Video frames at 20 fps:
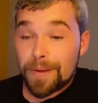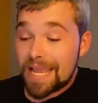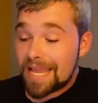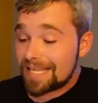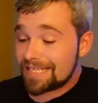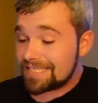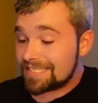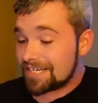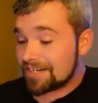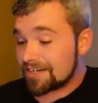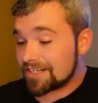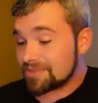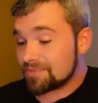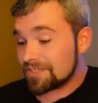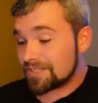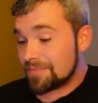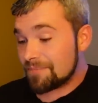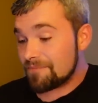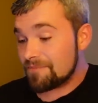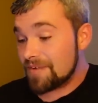Pansears,
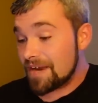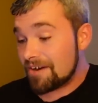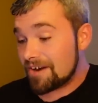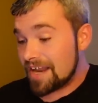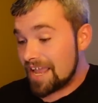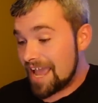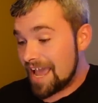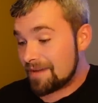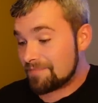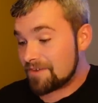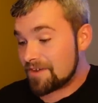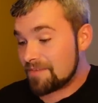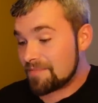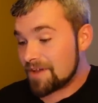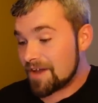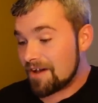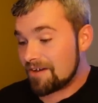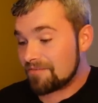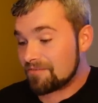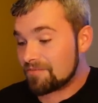which I'm very happy
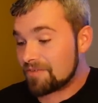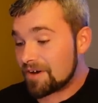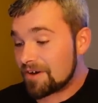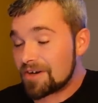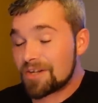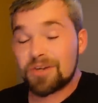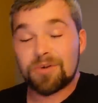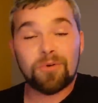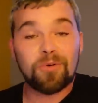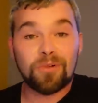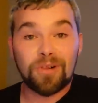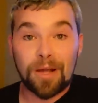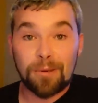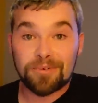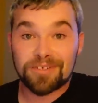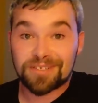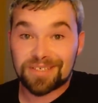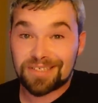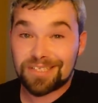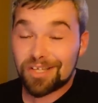about. Very cool. I
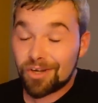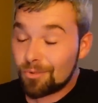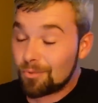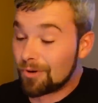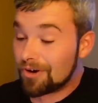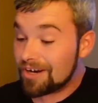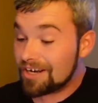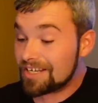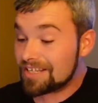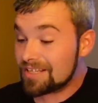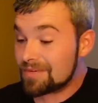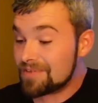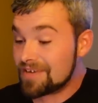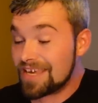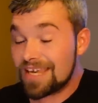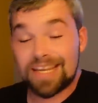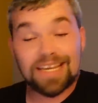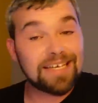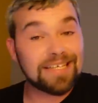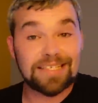was a little worried in the
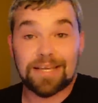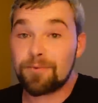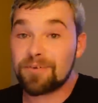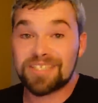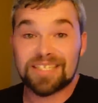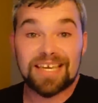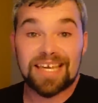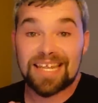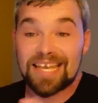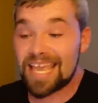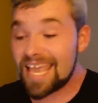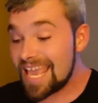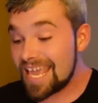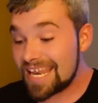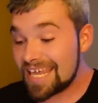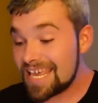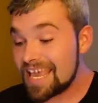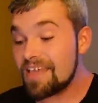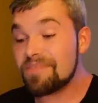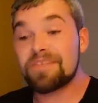beginning because I wasn't getting
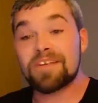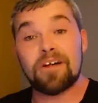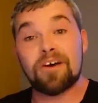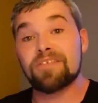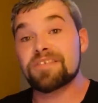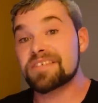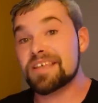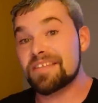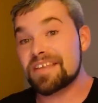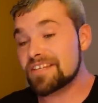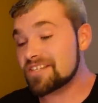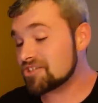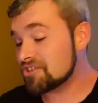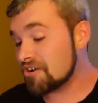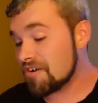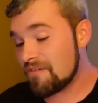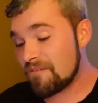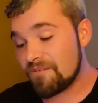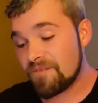any, and then all of a sudden they just started